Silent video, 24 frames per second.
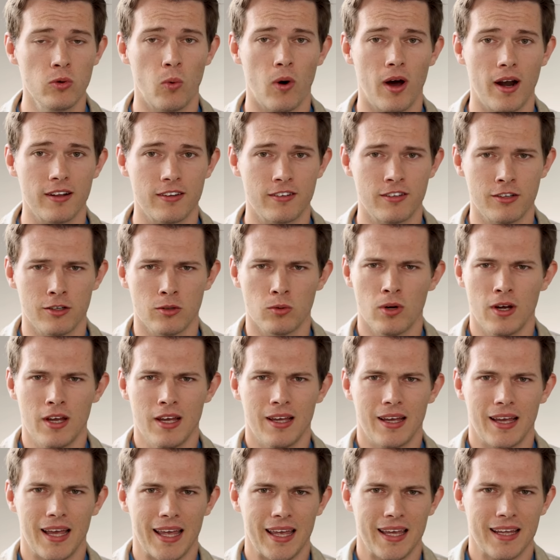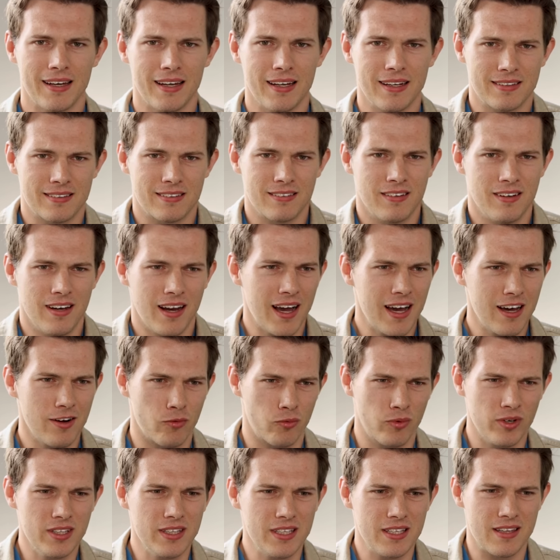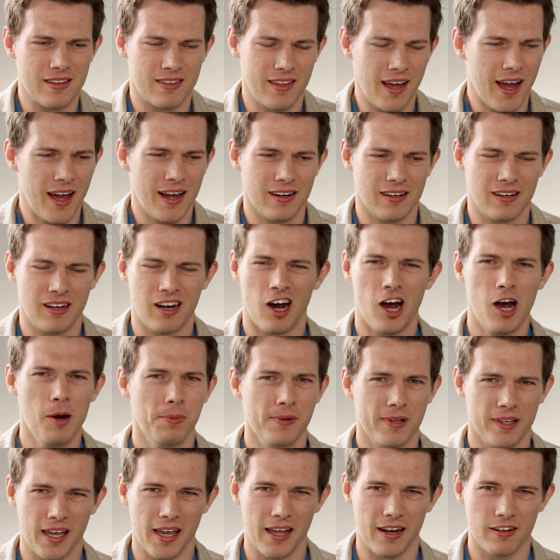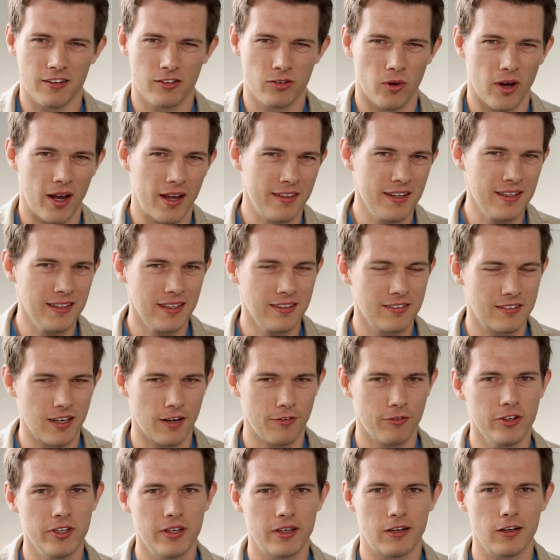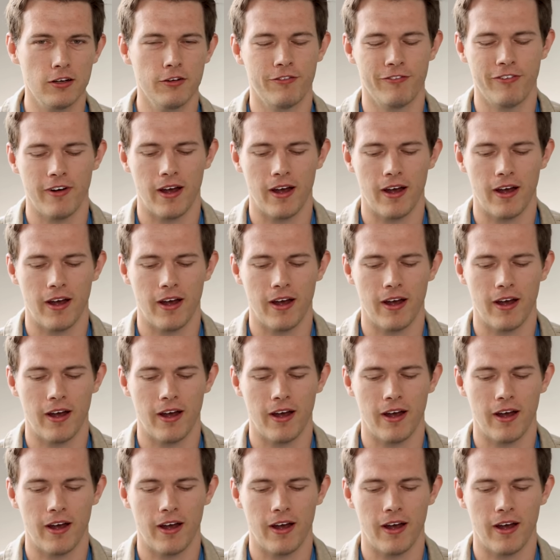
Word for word: you want it to, and it's not really that complicated. So I think that's definitely a good